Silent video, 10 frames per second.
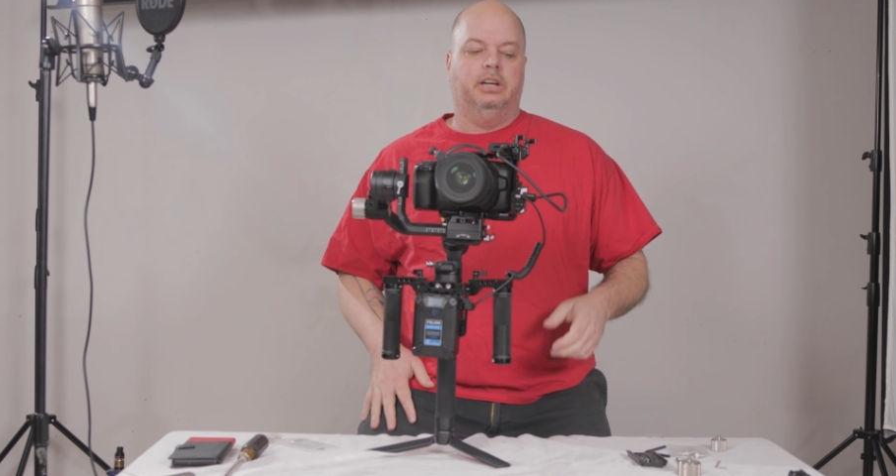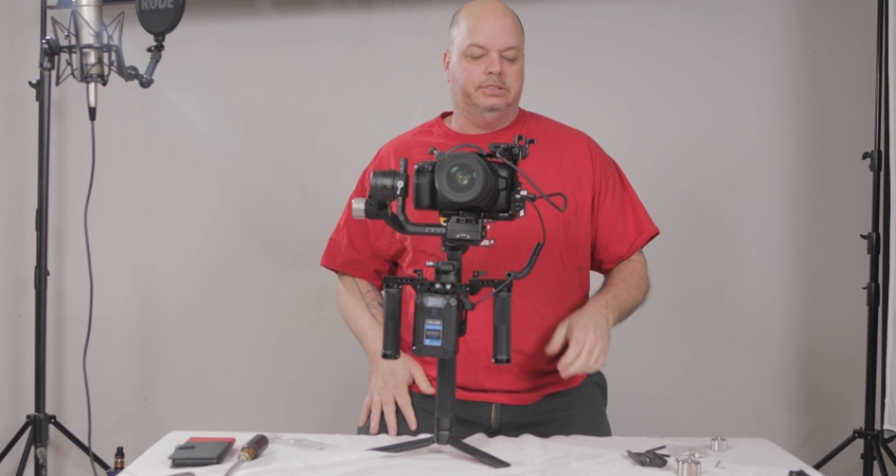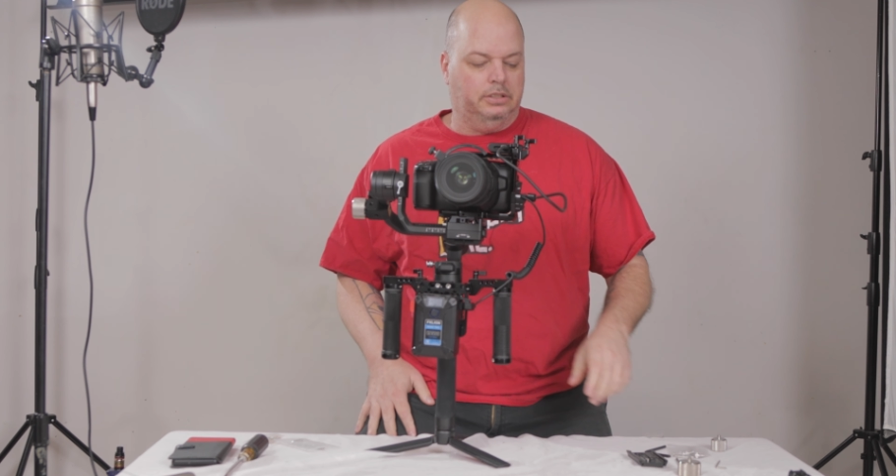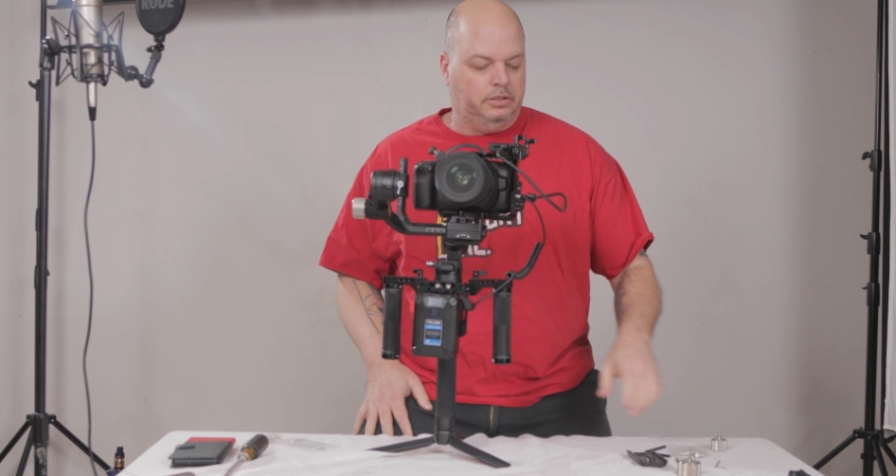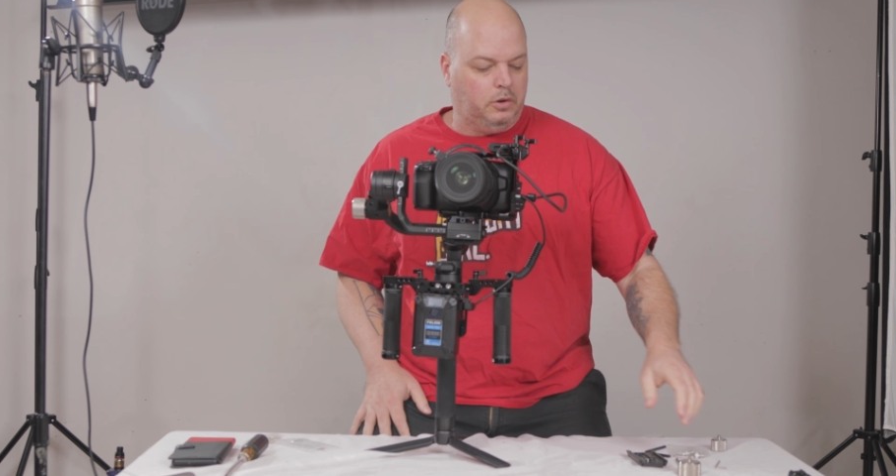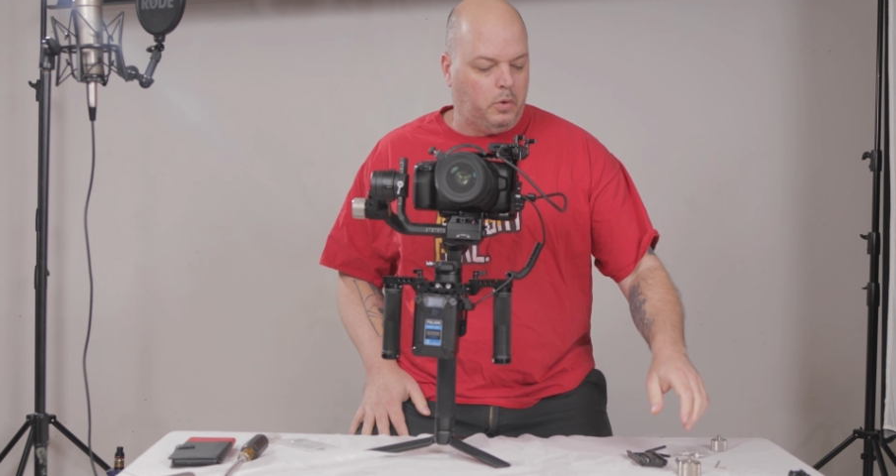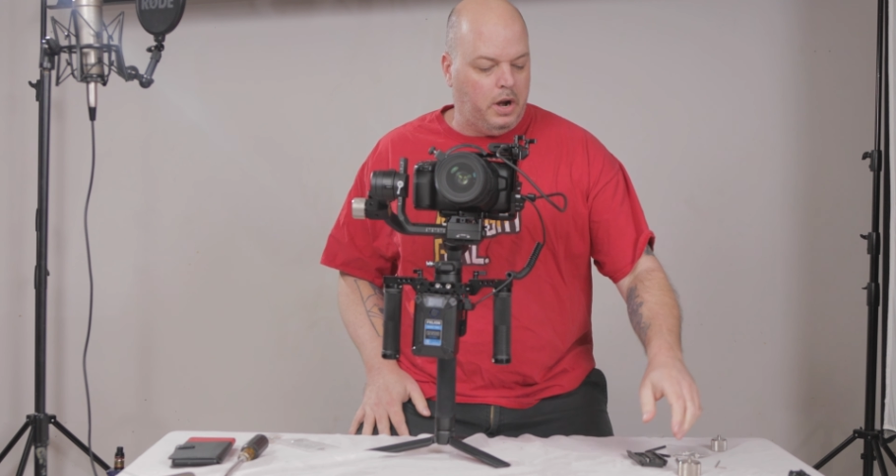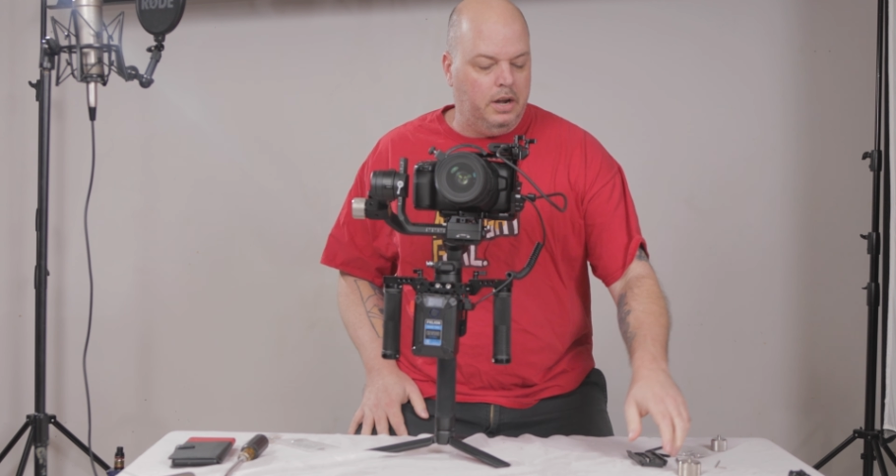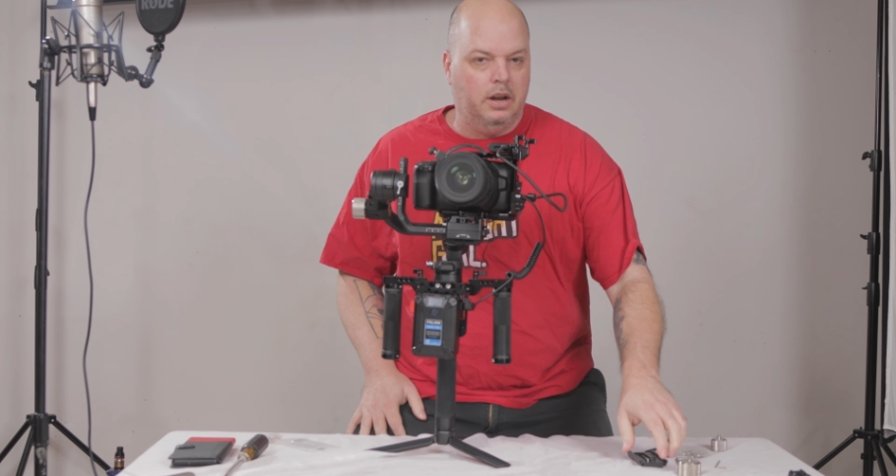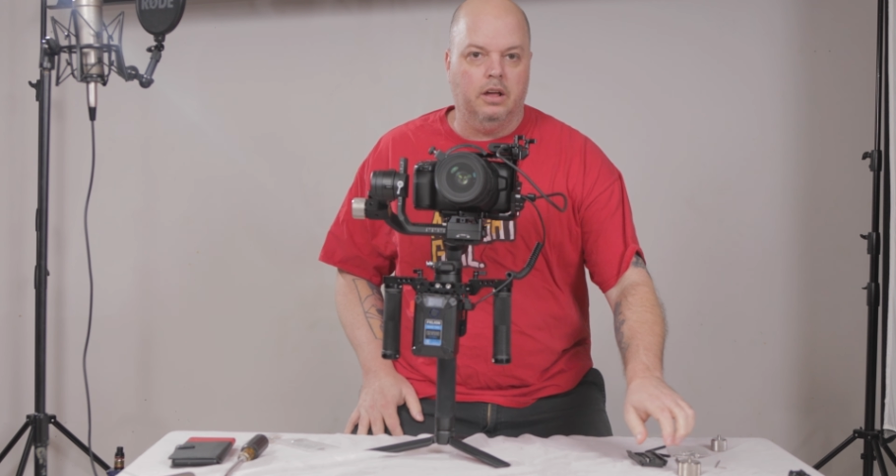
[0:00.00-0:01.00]
I sent the
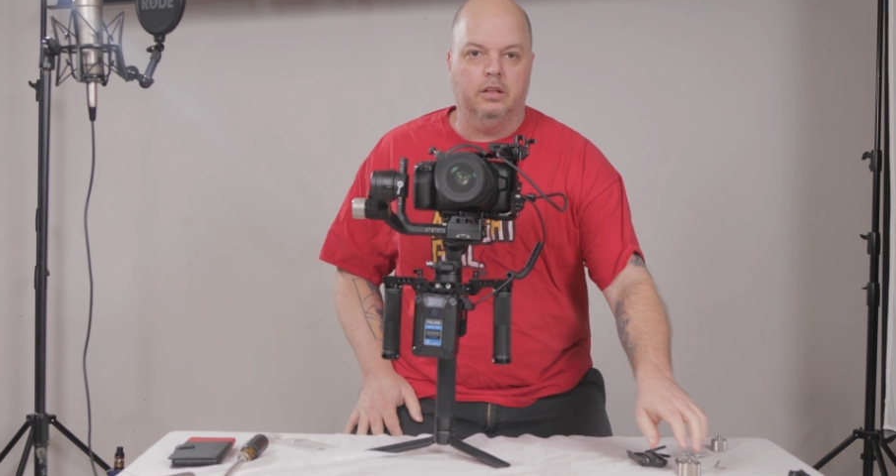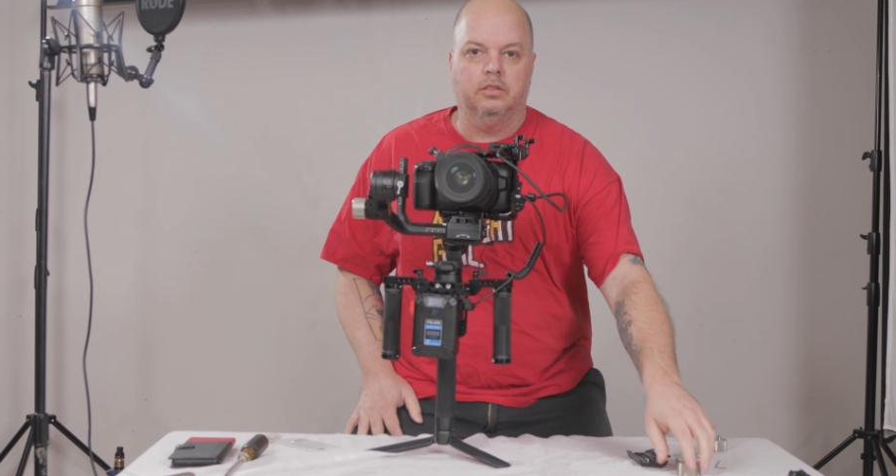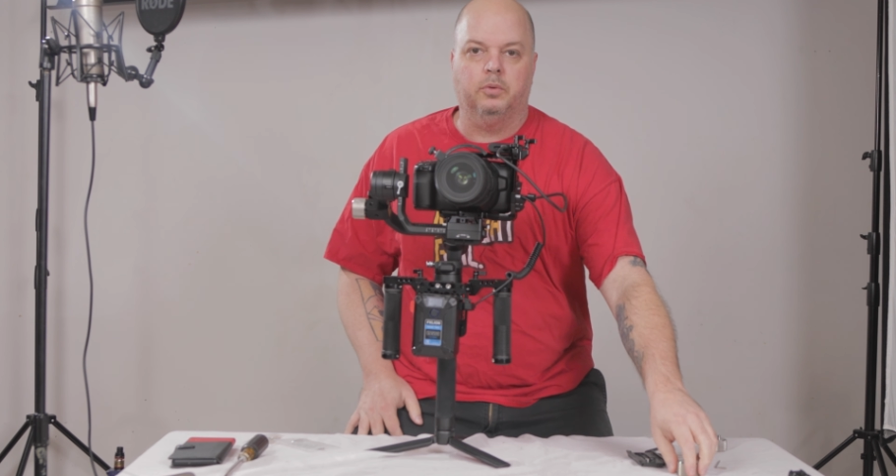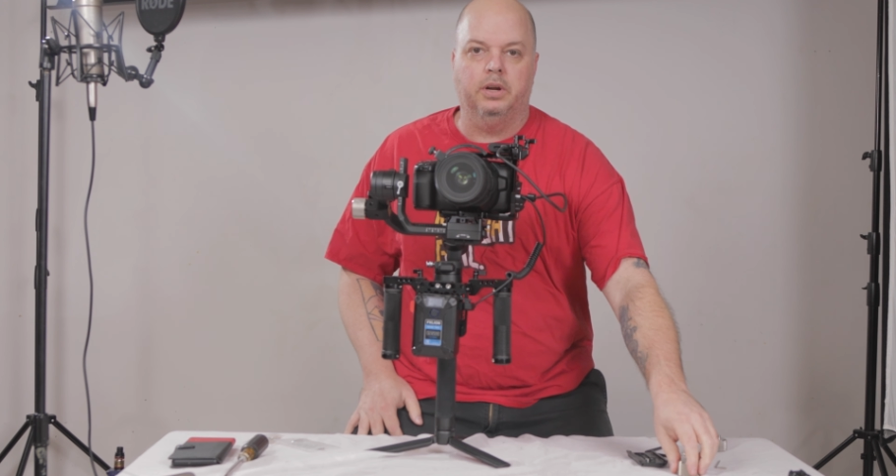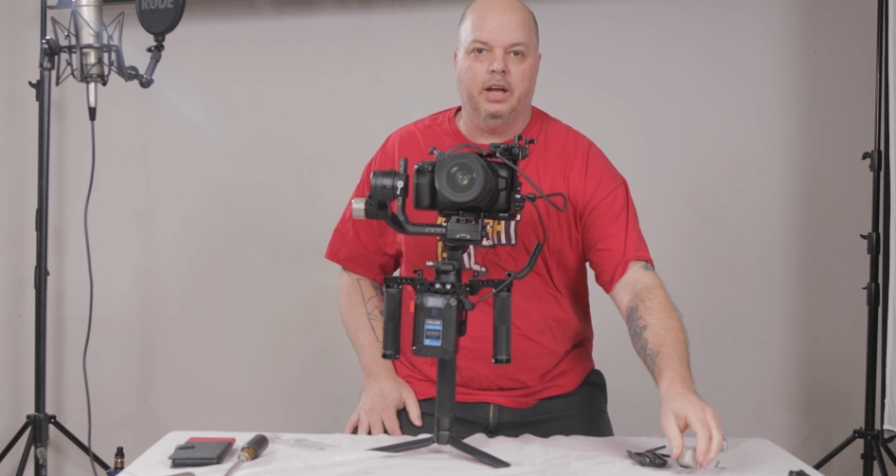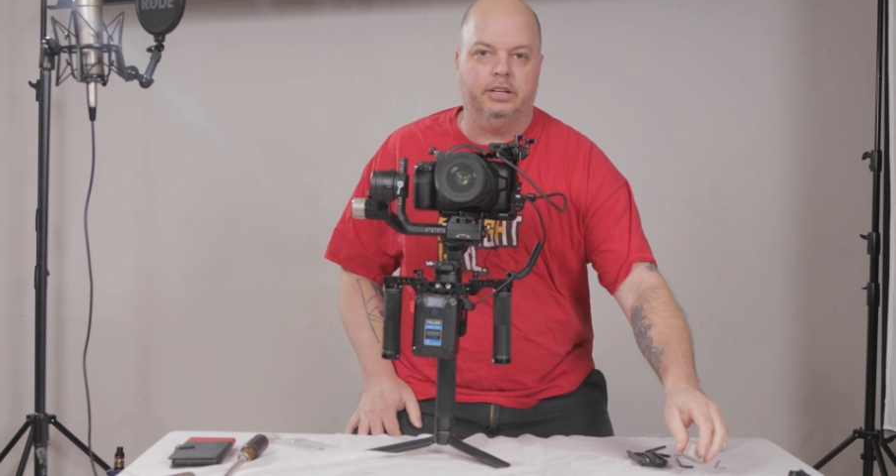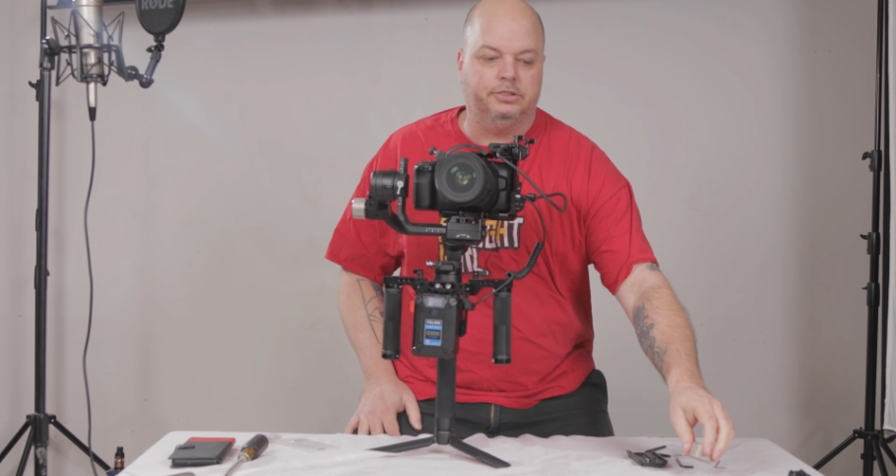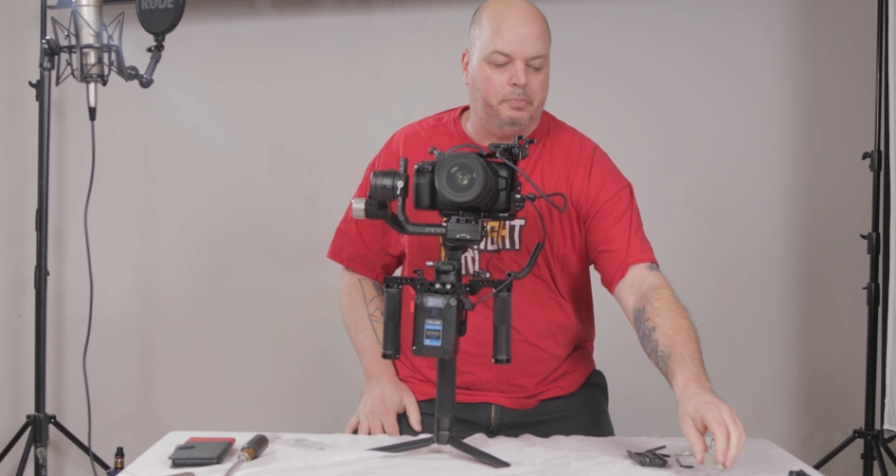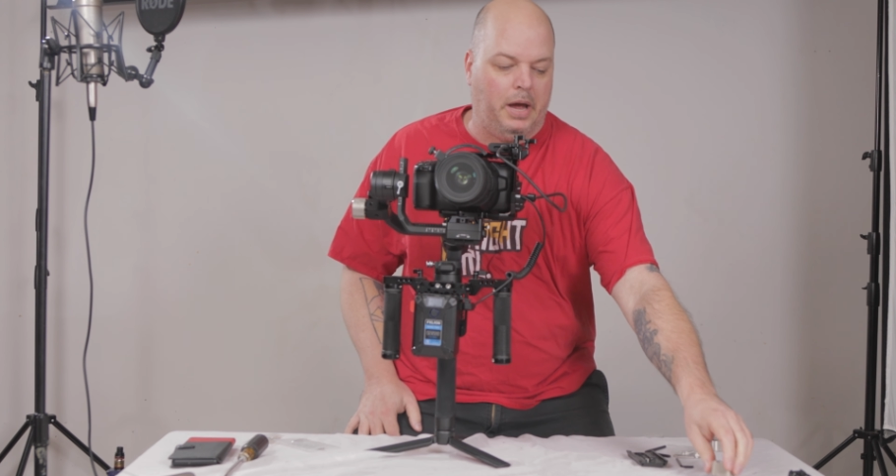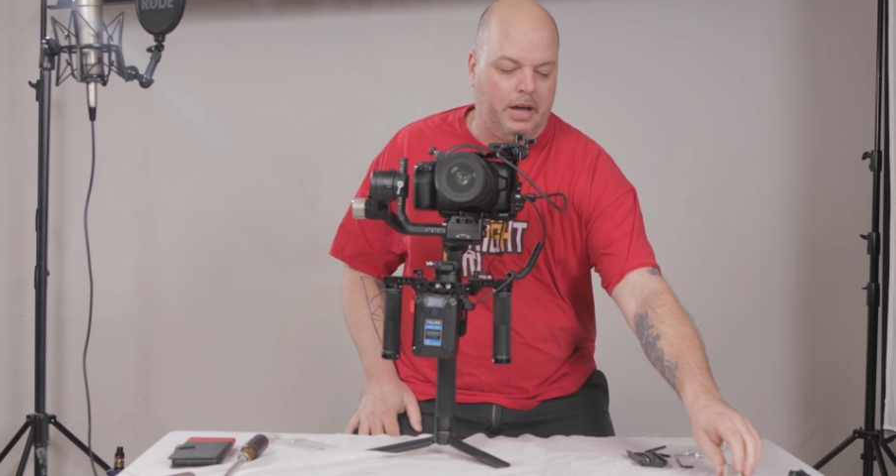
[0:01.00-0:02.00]
Crane
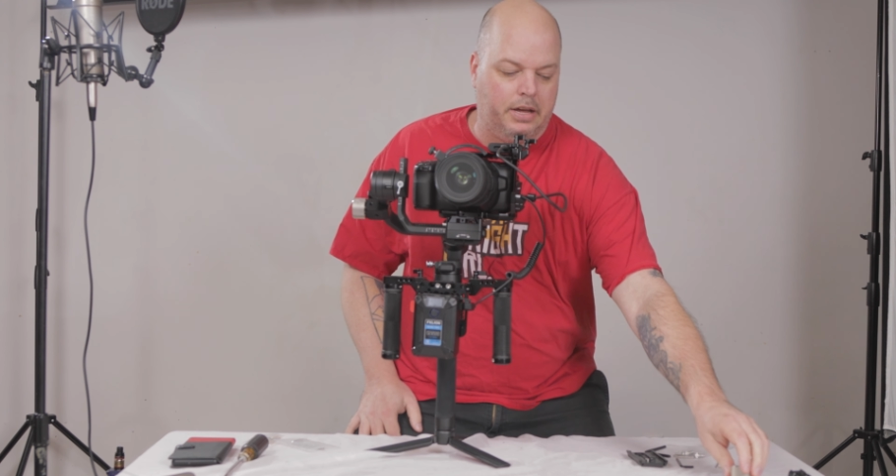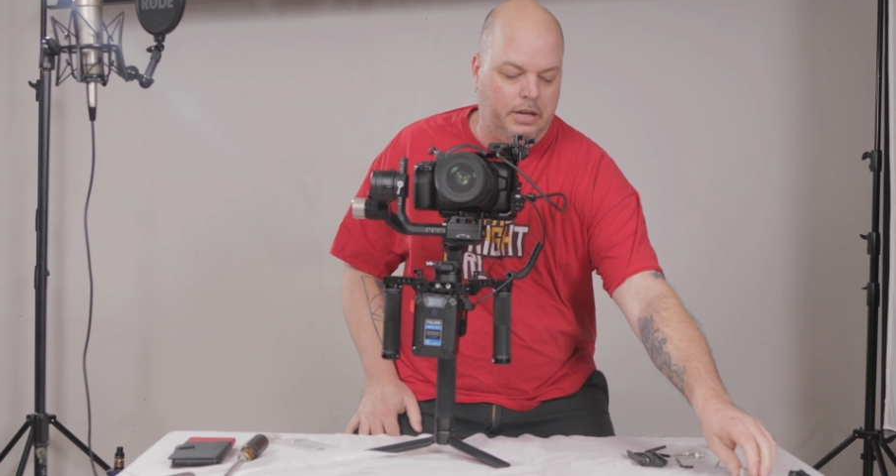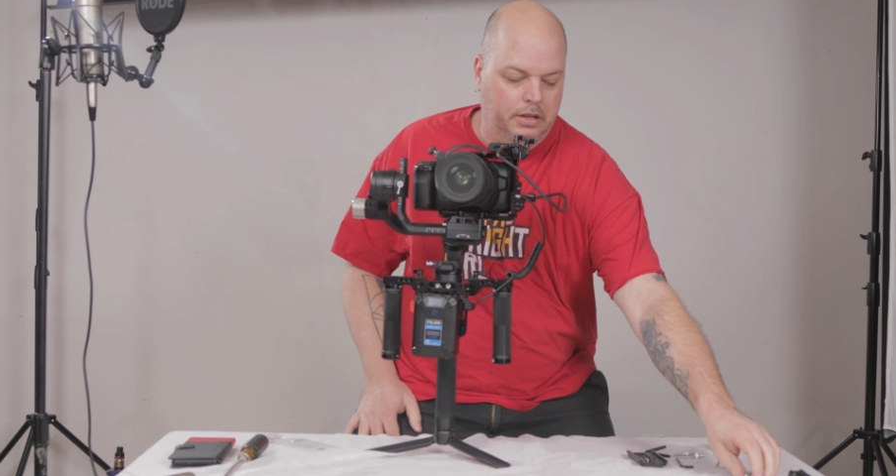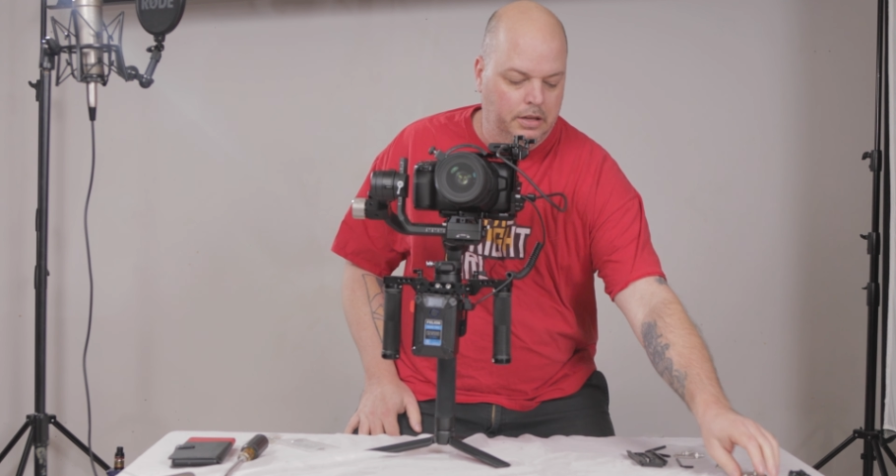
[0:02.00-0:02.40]
3S back.